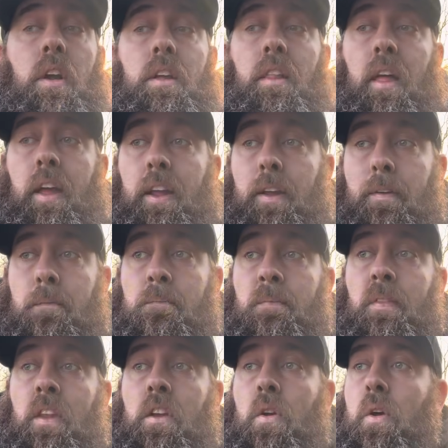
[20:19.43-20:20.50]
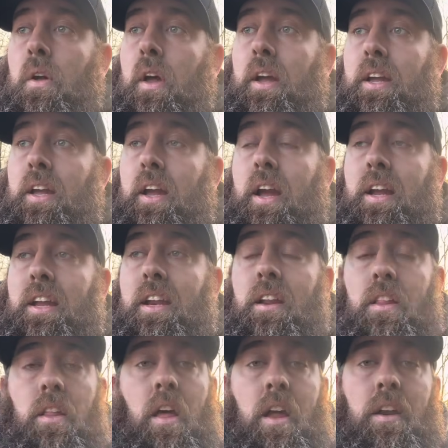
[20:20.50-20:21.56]
Like, I get a
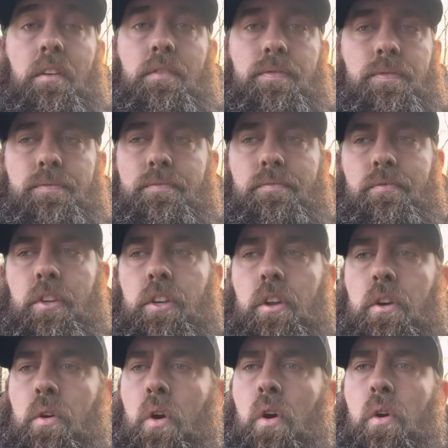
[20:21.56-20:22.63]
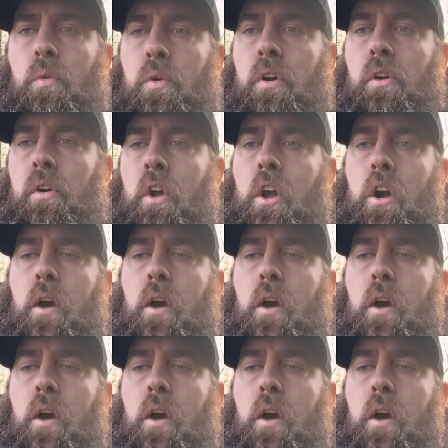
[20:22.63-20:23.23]
lot of You know, oh, well,